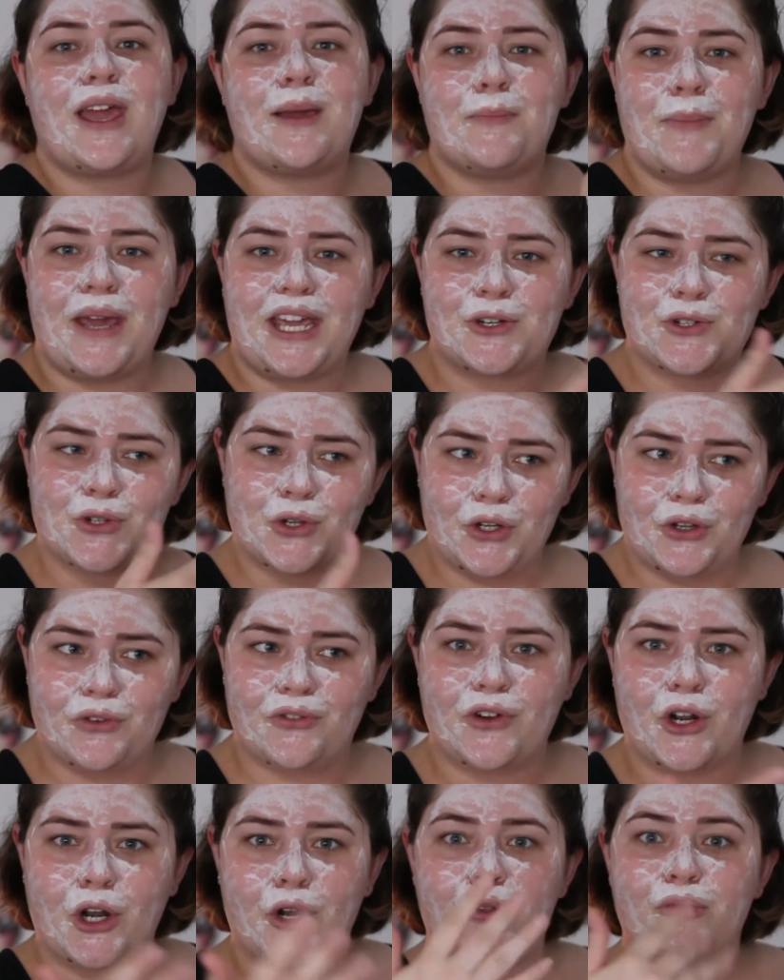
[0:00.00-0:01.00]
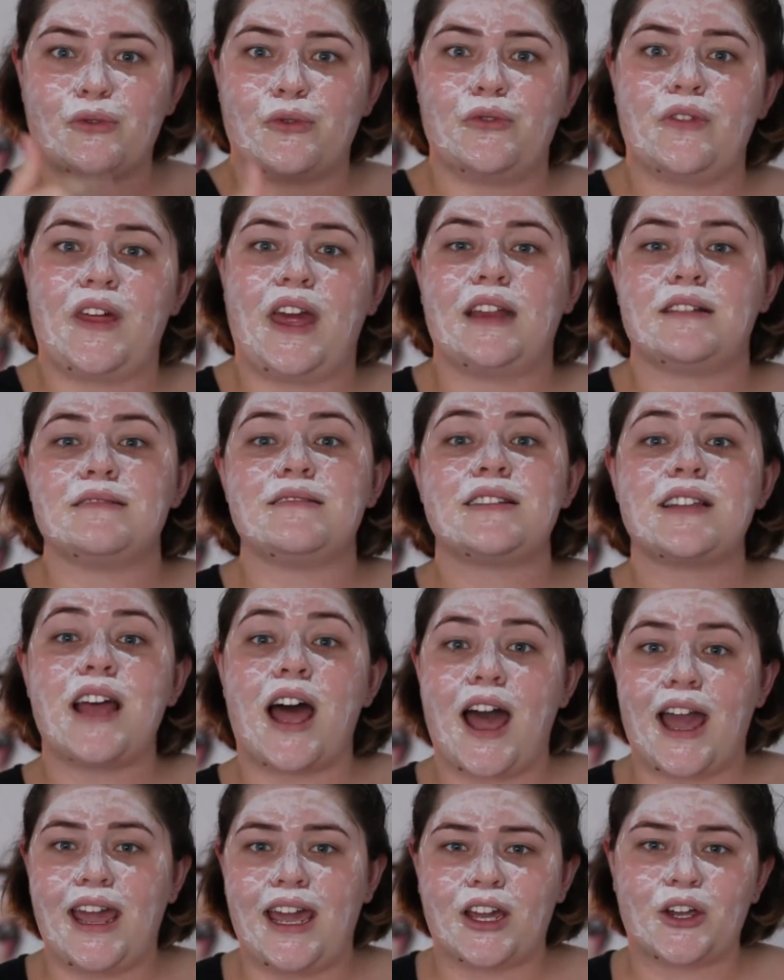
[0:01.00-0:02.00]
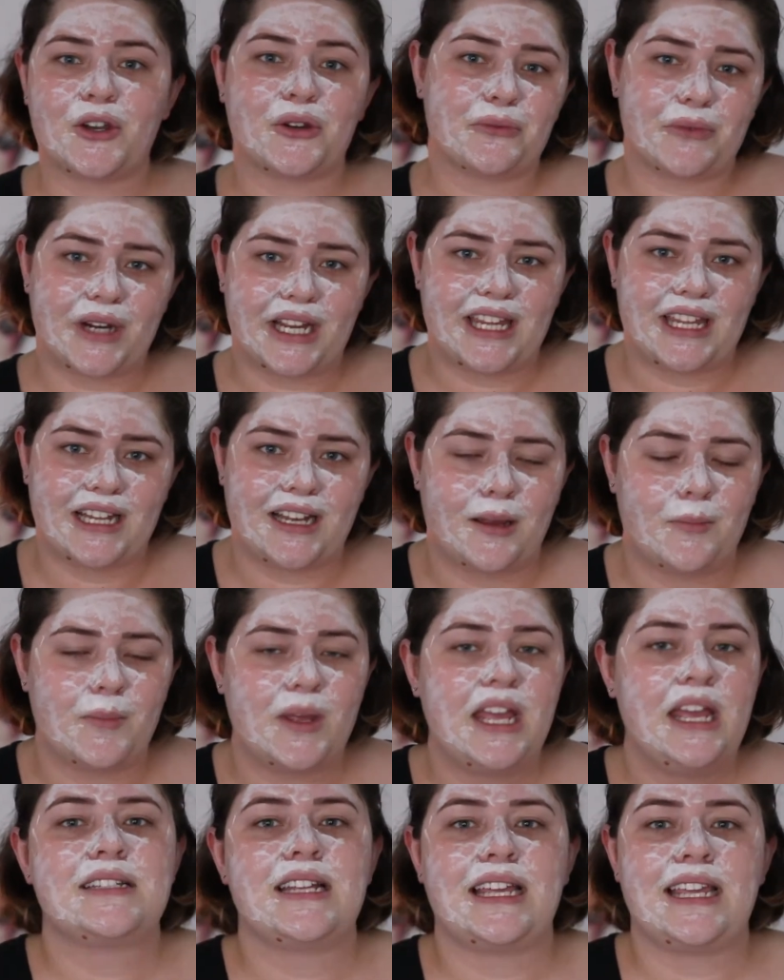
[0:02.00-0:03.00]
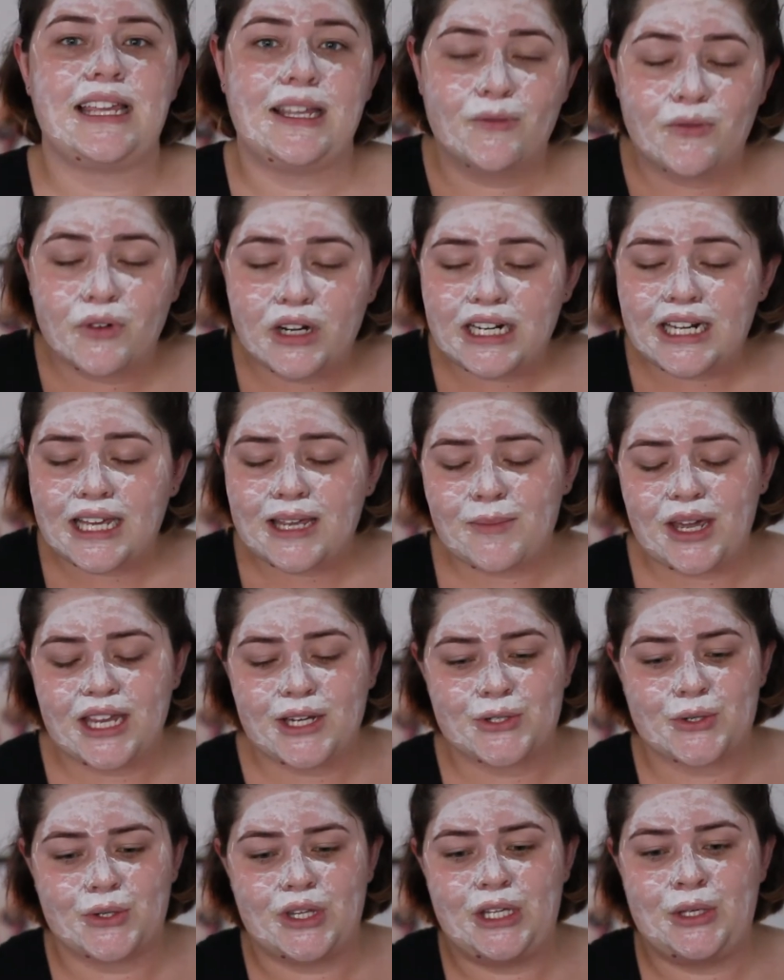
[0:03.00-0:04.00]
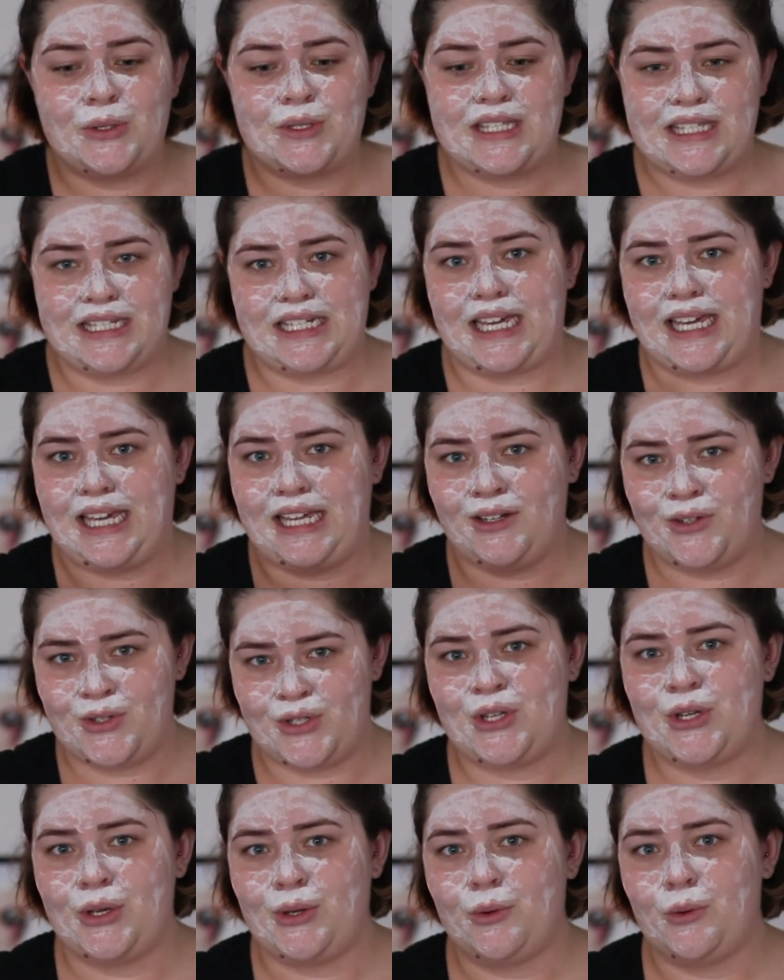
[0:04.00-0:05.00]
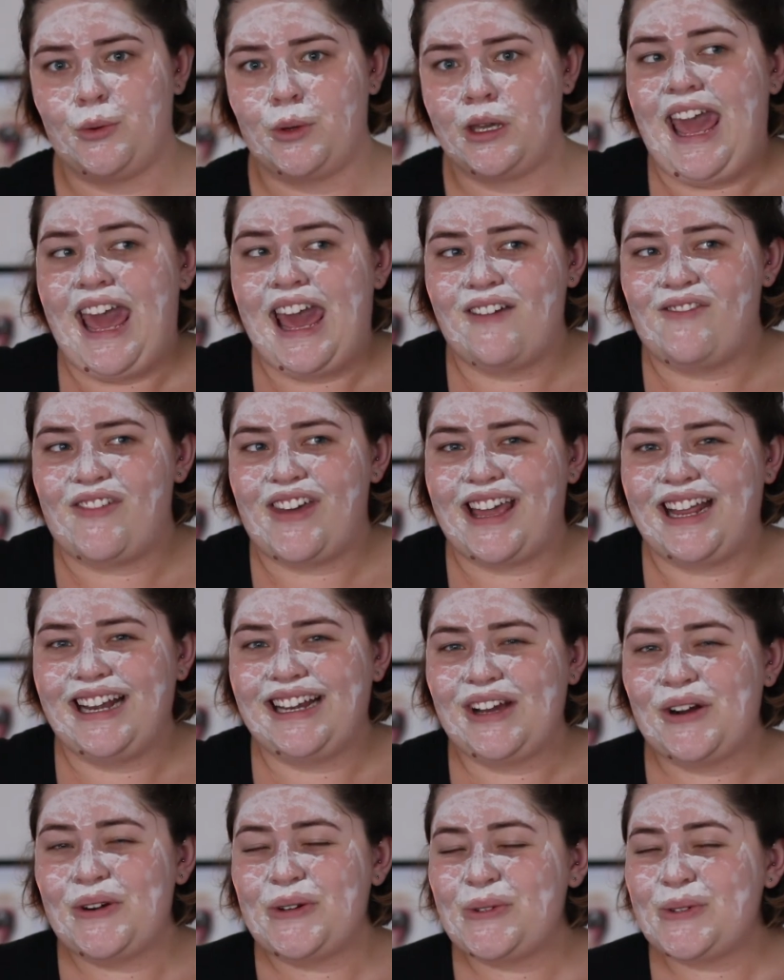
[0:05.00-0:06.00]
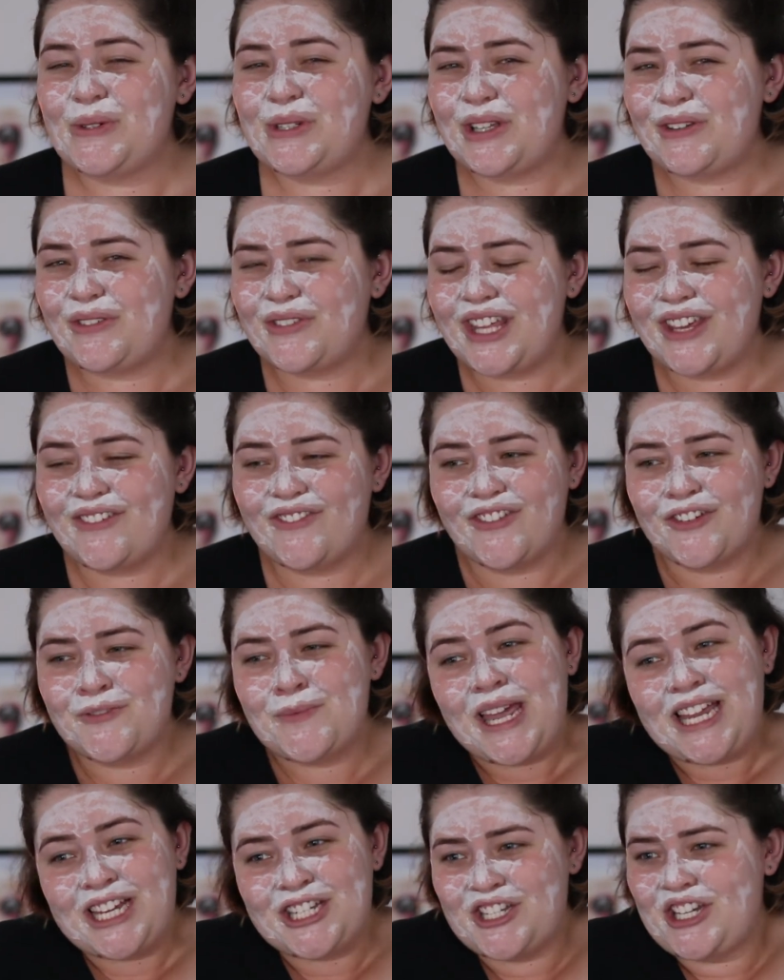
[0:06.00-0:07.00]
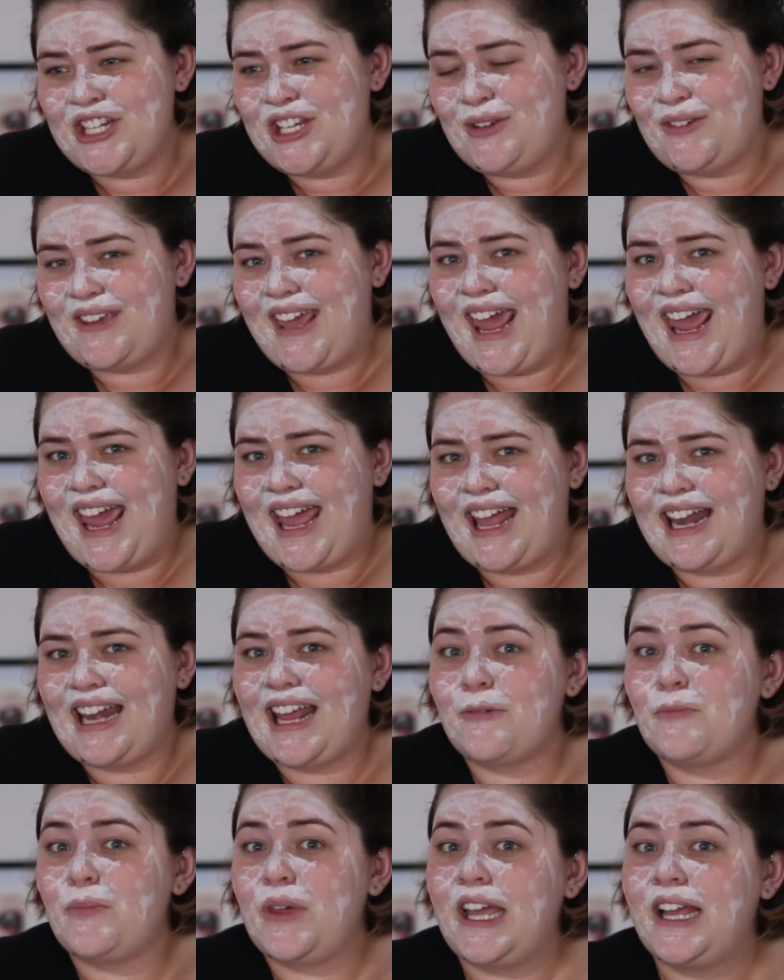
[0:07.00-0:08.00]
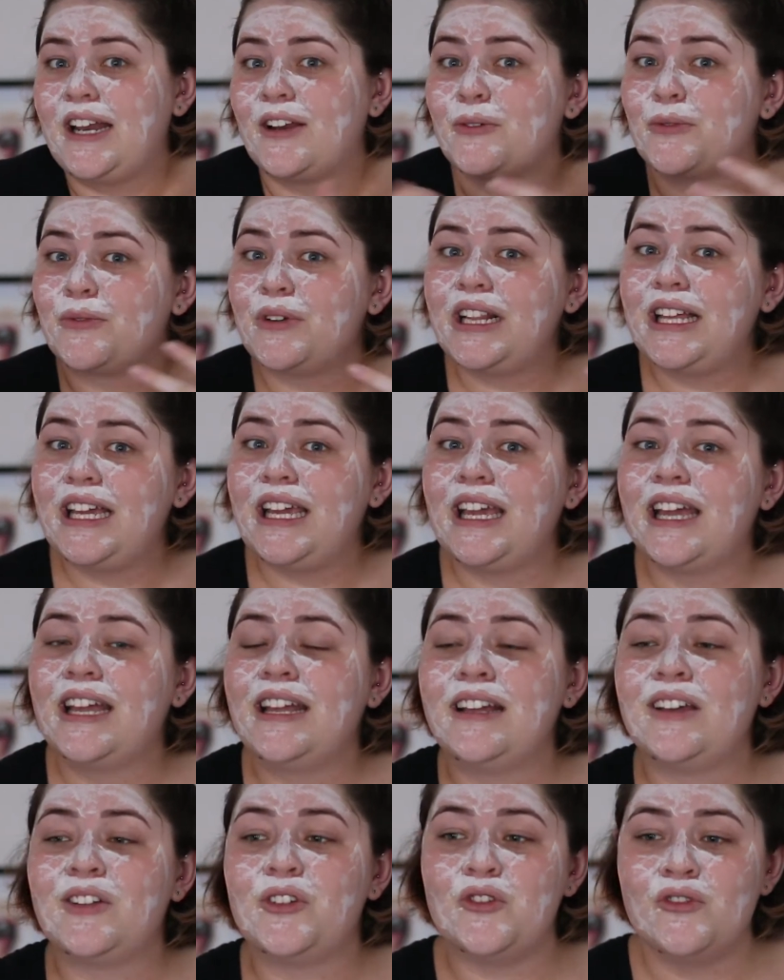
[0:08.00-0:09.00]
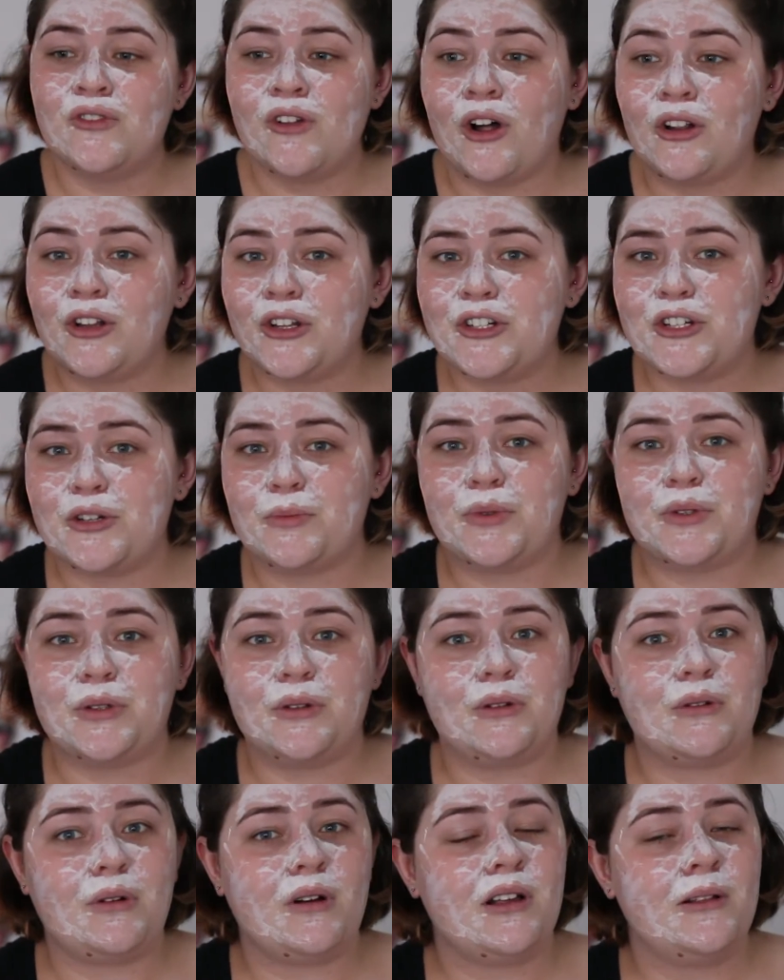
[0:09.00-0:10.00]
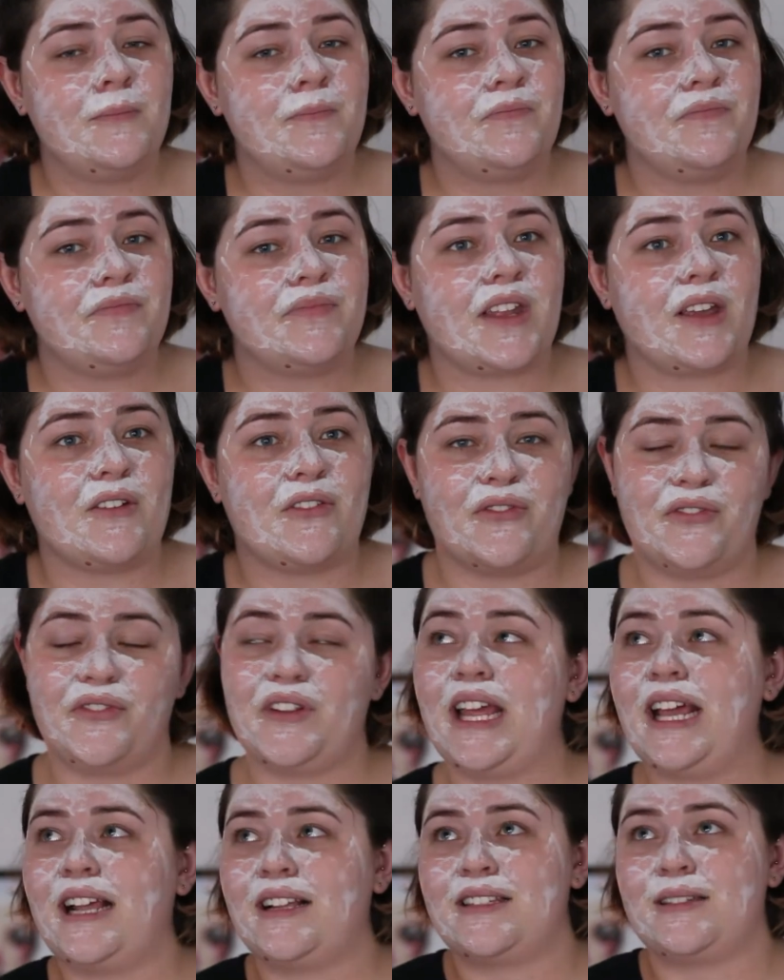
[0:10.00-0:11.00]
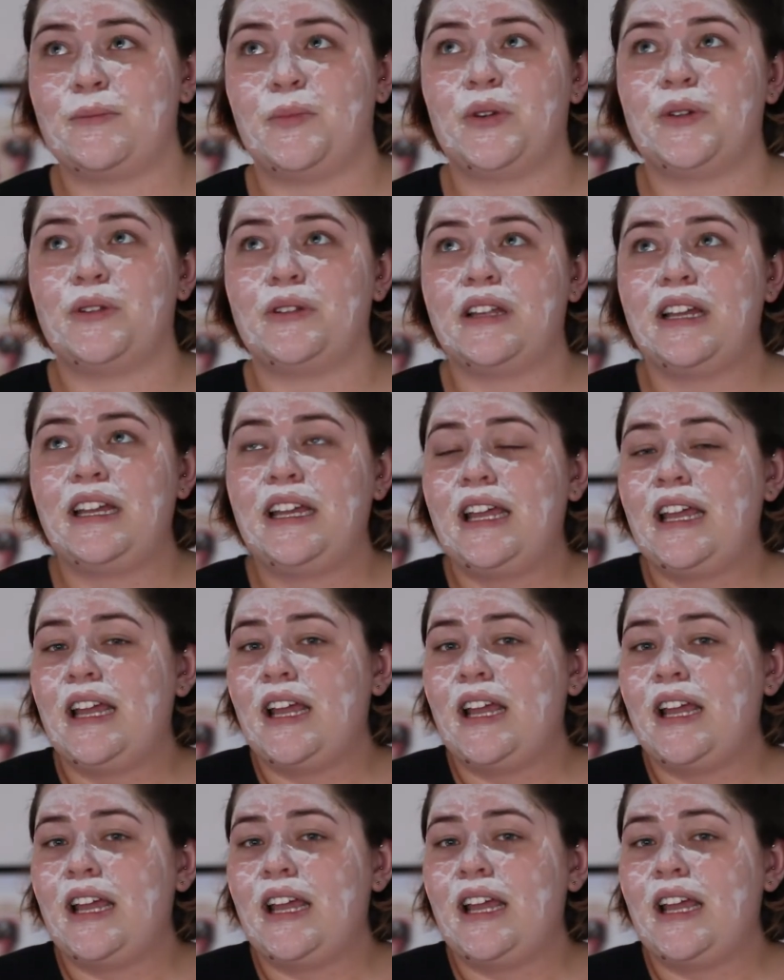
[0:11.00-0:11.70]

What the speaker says: and make sure you follow through that entire curriculum to really make sure that you're sticking to having all of the information you can and being a really knowledgeable, flexible,